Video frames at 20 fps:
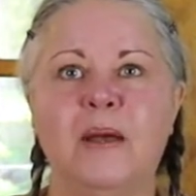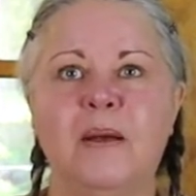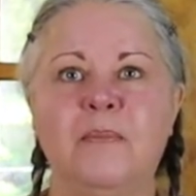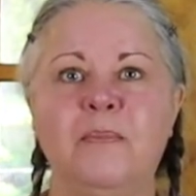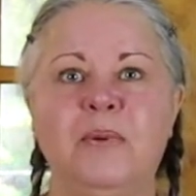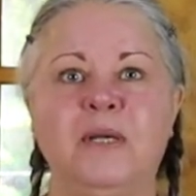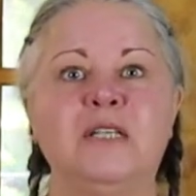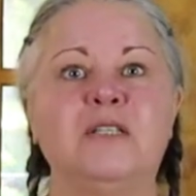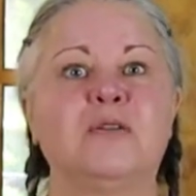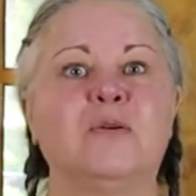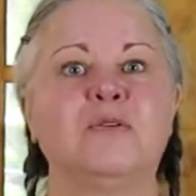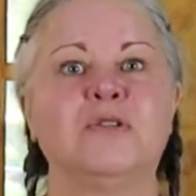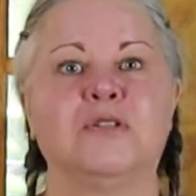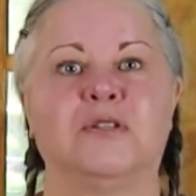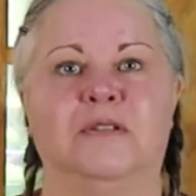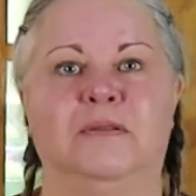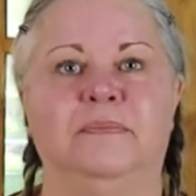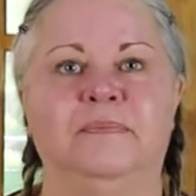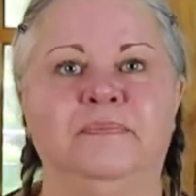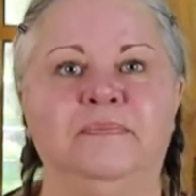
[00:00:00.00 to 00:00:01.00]
be
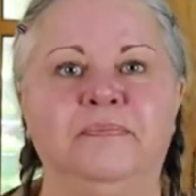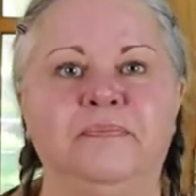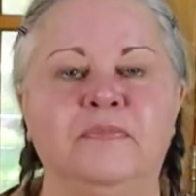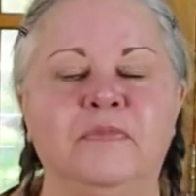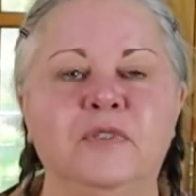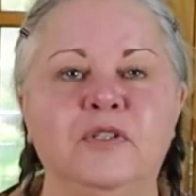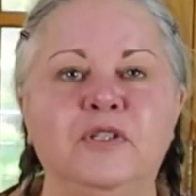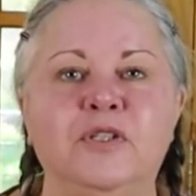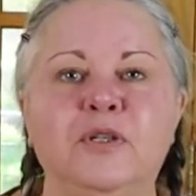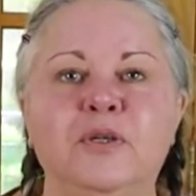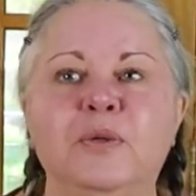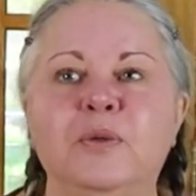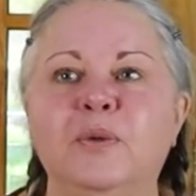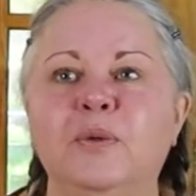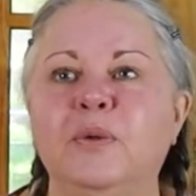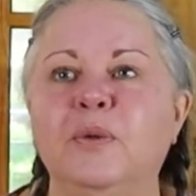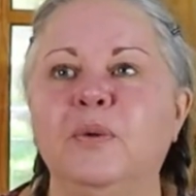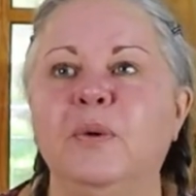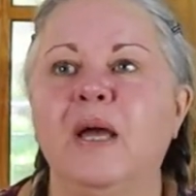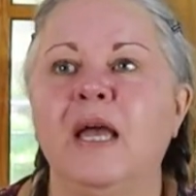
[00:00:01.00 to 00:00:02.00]
social,
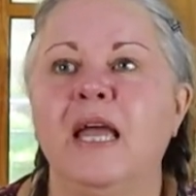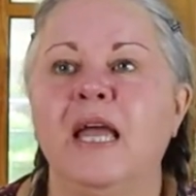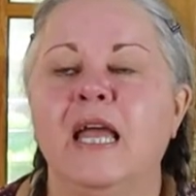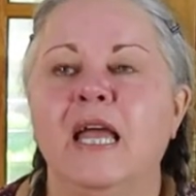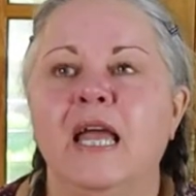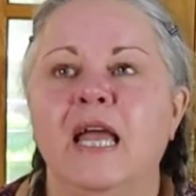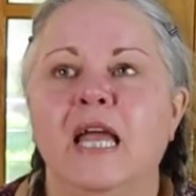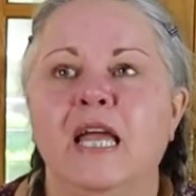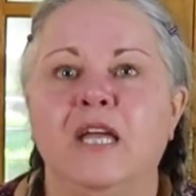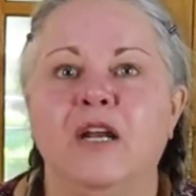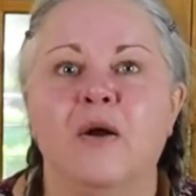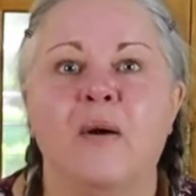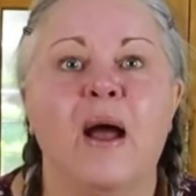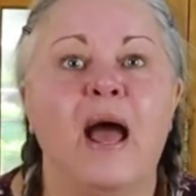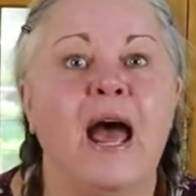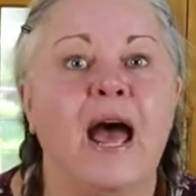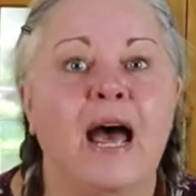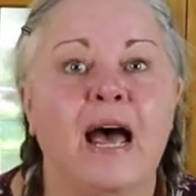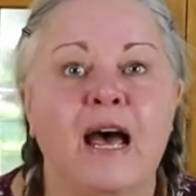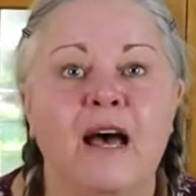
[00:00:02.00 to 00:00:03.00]
to
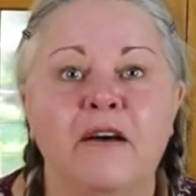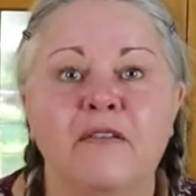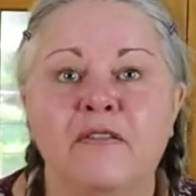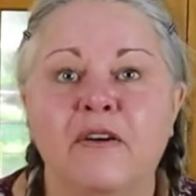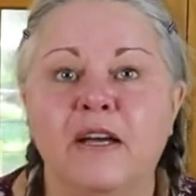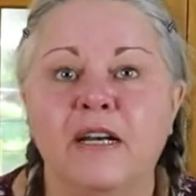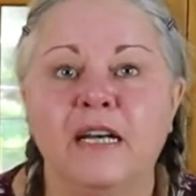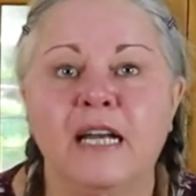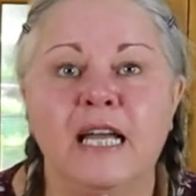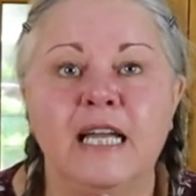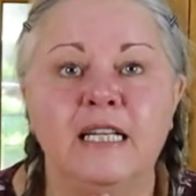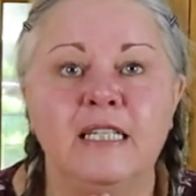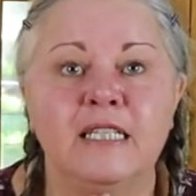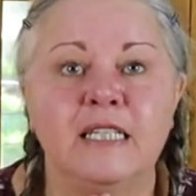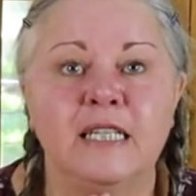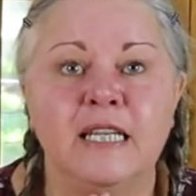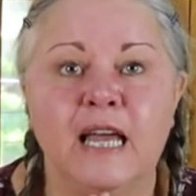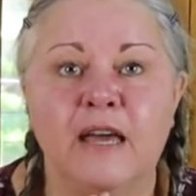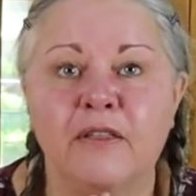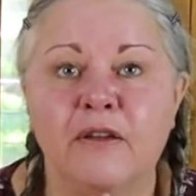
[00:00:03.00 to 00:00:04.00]
have a night
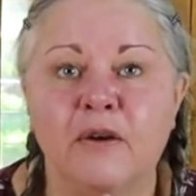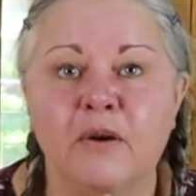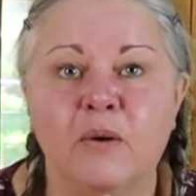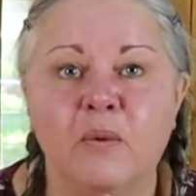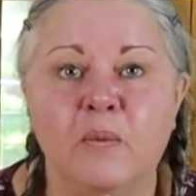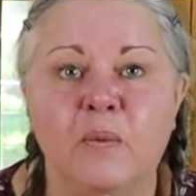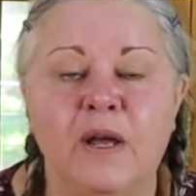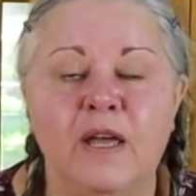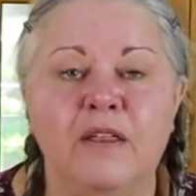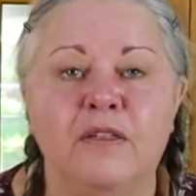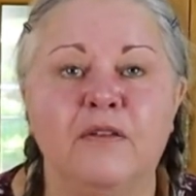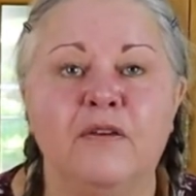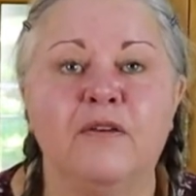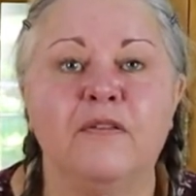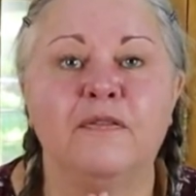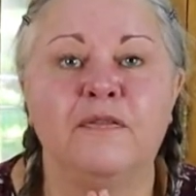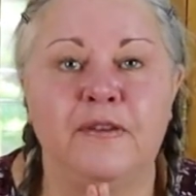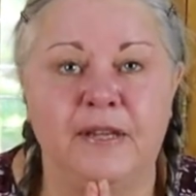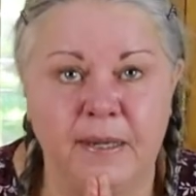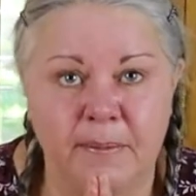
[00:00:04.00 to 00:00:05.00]
together with your
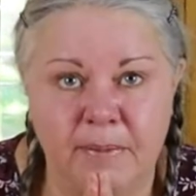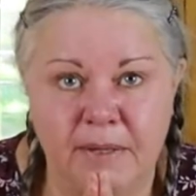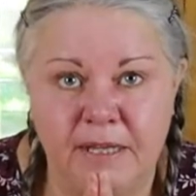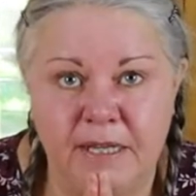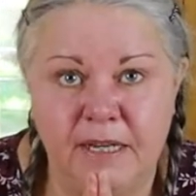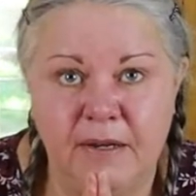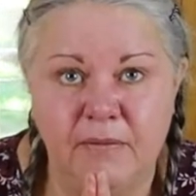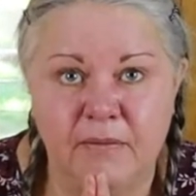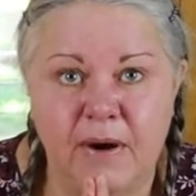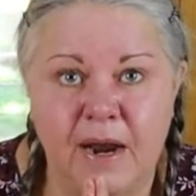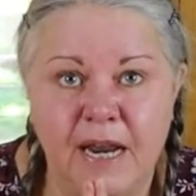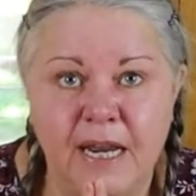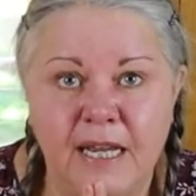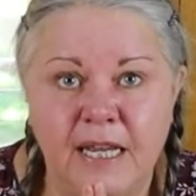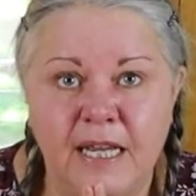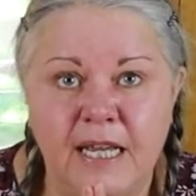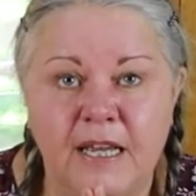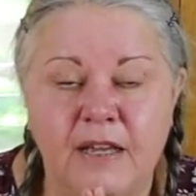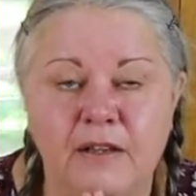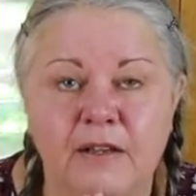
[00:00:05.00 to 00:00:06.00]
family,
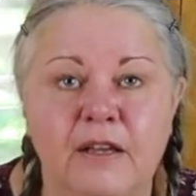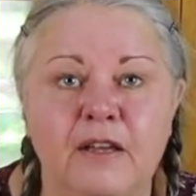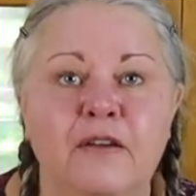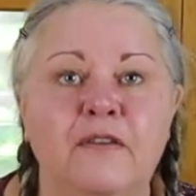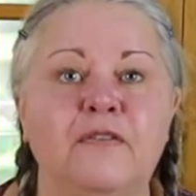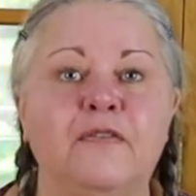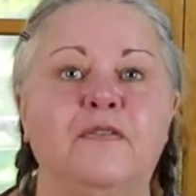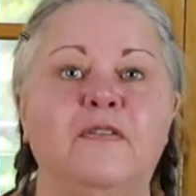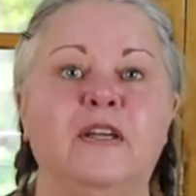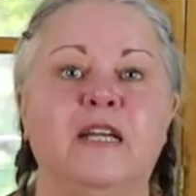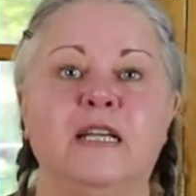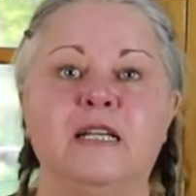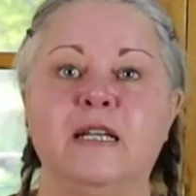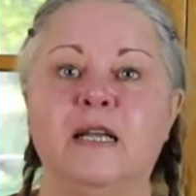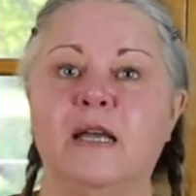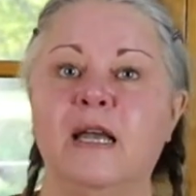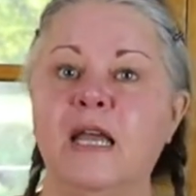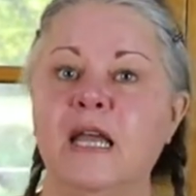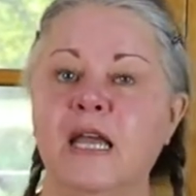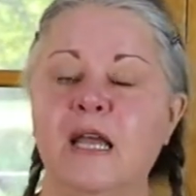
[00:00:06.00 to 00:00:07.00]
right?
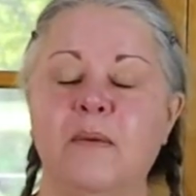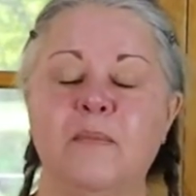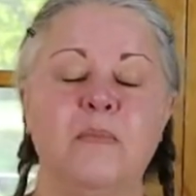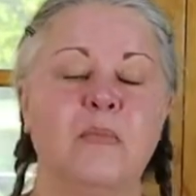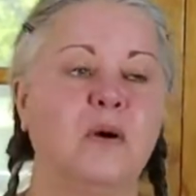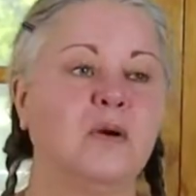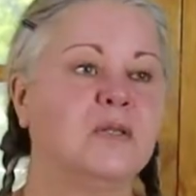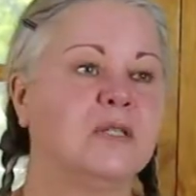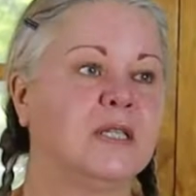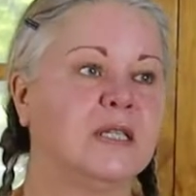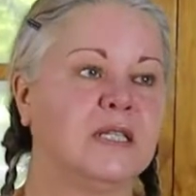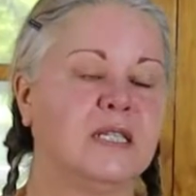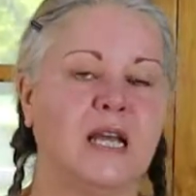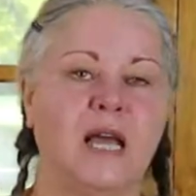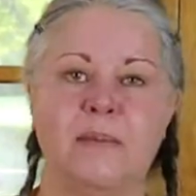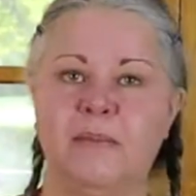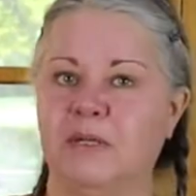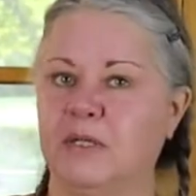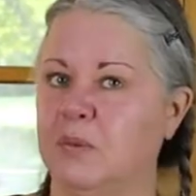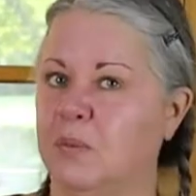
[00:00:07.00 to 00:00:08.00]
Most of the
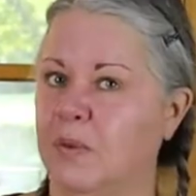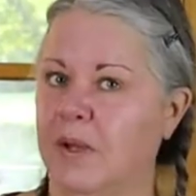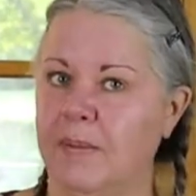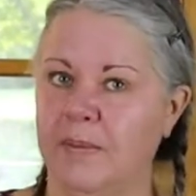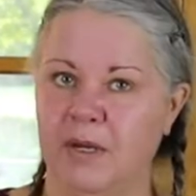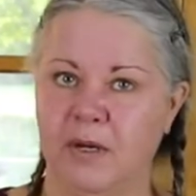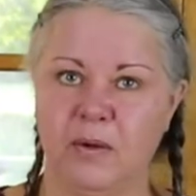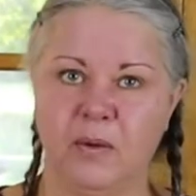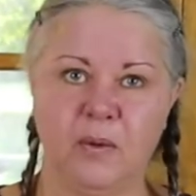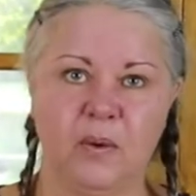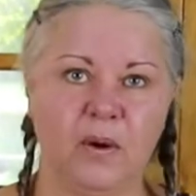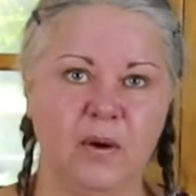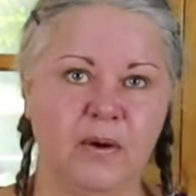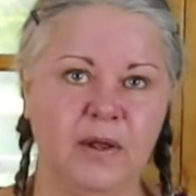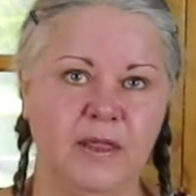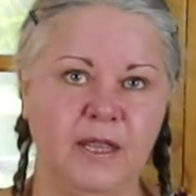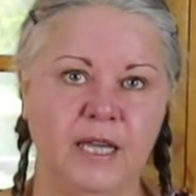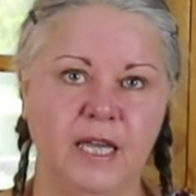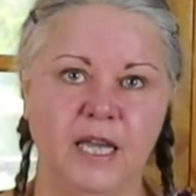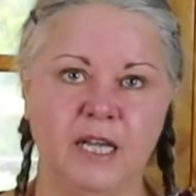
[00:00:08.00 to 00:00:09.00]
time it's women who are
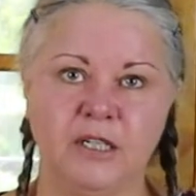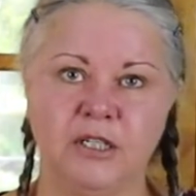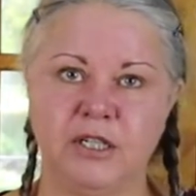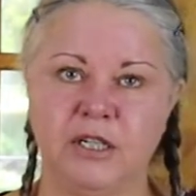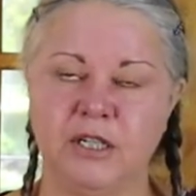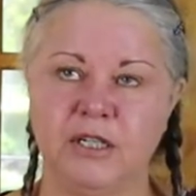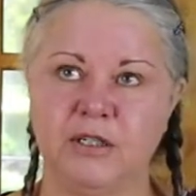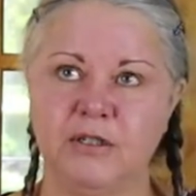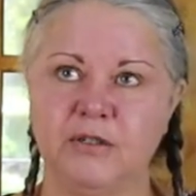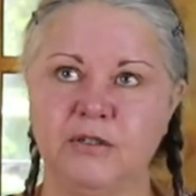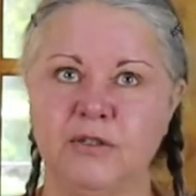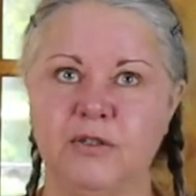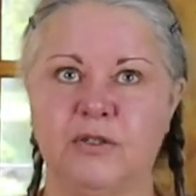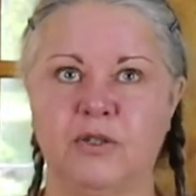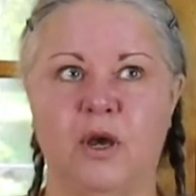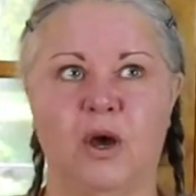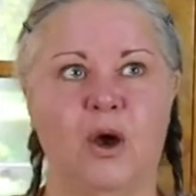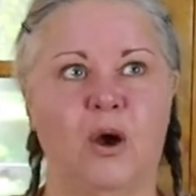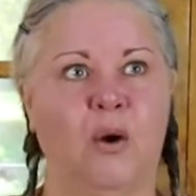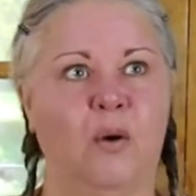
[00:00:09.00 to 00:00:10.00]
in the kitchen,
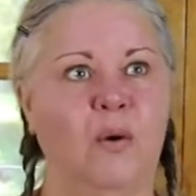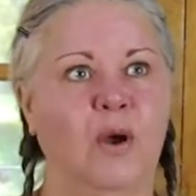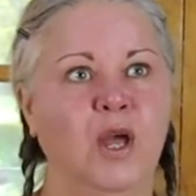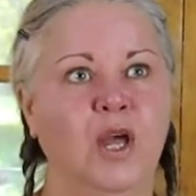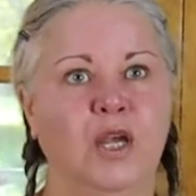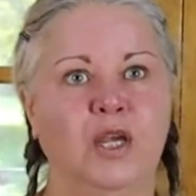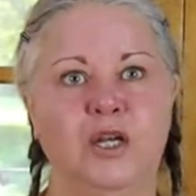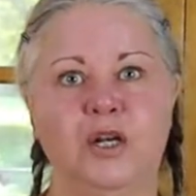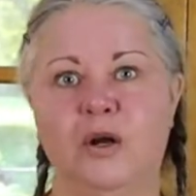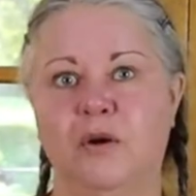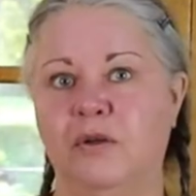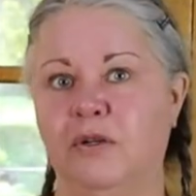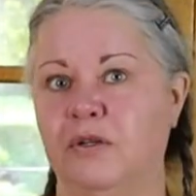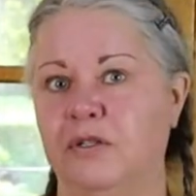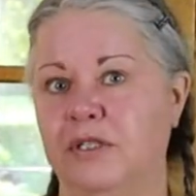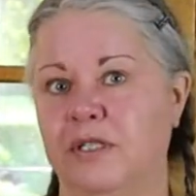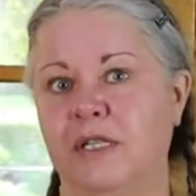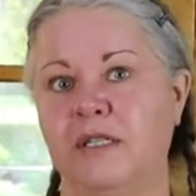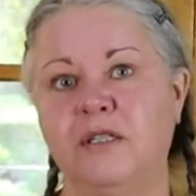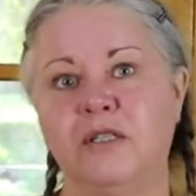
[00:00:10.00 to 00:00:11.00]
so your
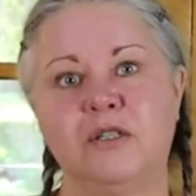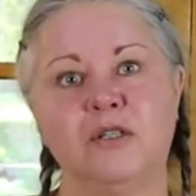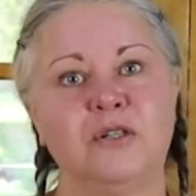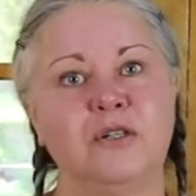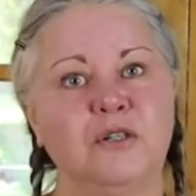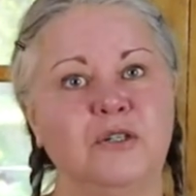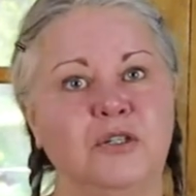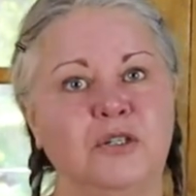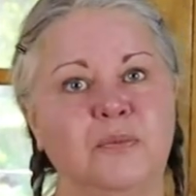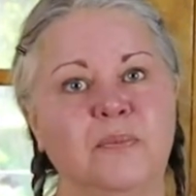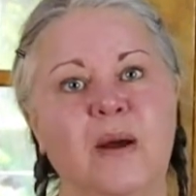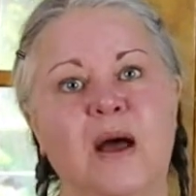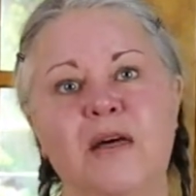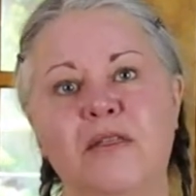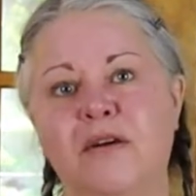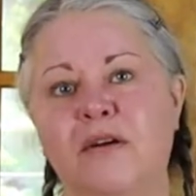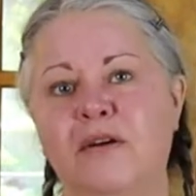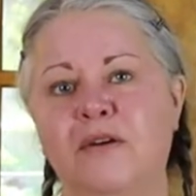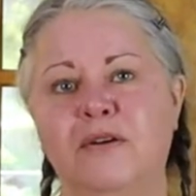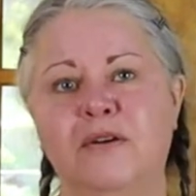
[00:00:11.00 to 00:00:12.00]
sisters, your
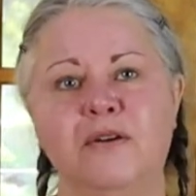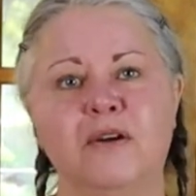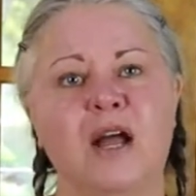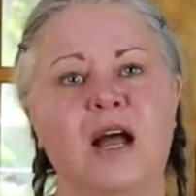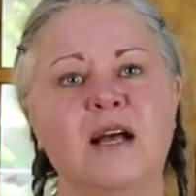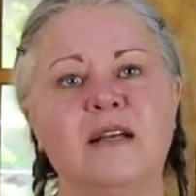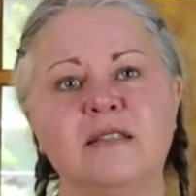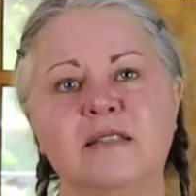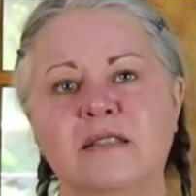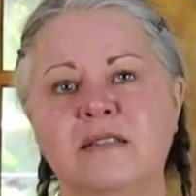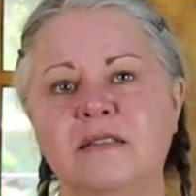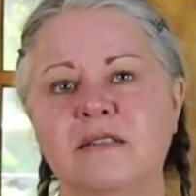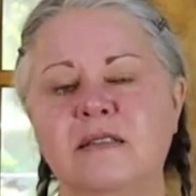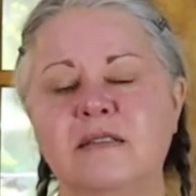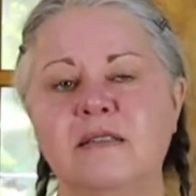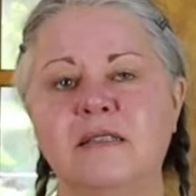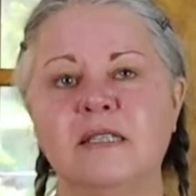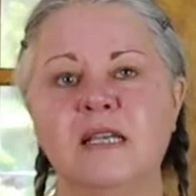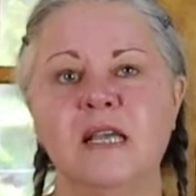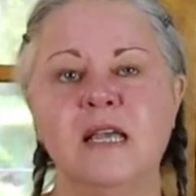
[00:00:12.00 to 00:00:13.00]
mother, your
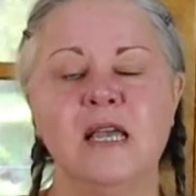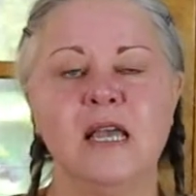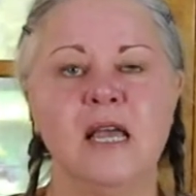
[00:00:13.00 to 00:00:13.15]
cousins.